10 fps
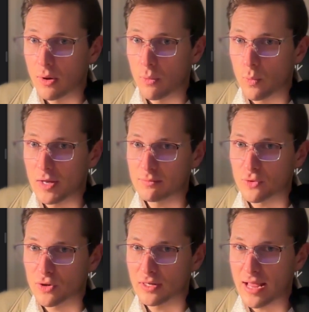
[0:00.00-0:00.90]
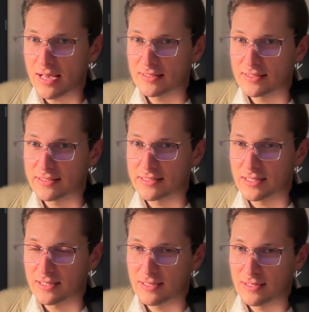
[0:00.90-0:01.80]
One more last
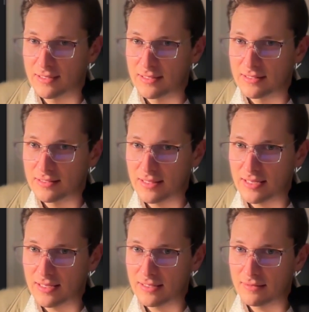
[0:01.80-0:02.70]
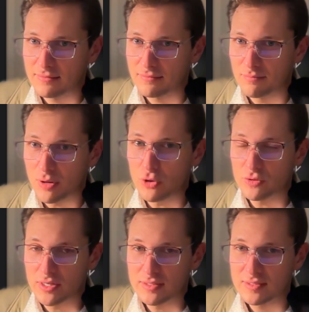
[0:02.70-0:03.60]
thing
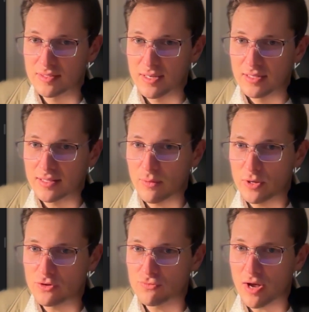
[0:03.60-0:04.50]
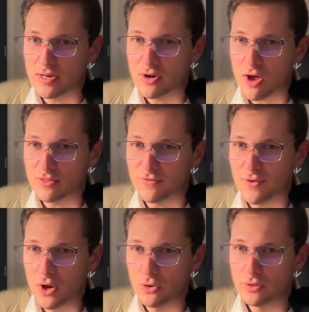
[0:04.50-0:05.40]
bonus, that when you run it on the
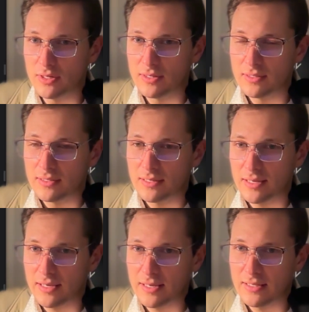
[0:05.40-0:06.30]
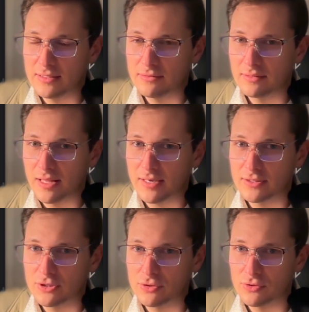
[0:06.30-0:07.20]
phone and you would like
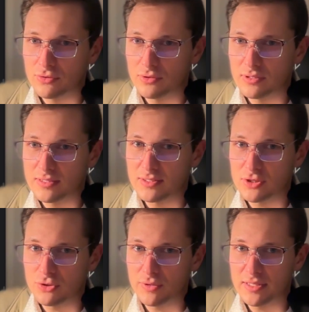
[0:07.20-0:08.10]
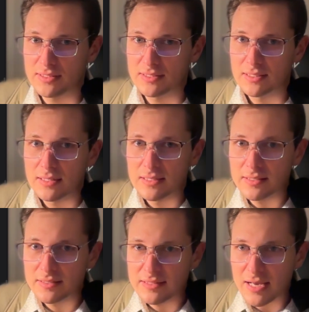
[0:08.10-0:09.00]
to listen to it,
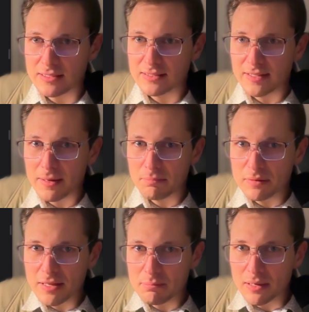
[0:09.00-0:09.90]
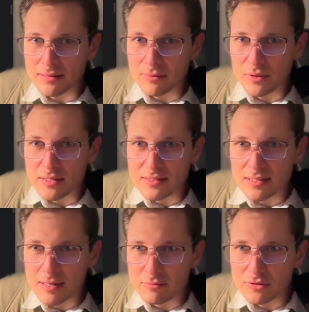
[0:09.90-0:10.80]
there's actually a play button. Where is it?
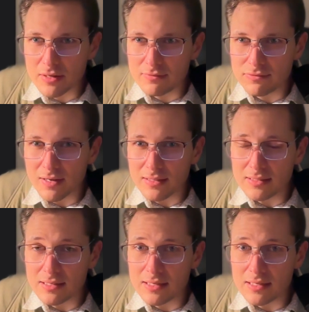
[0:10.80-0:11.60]
I'm trying to find it.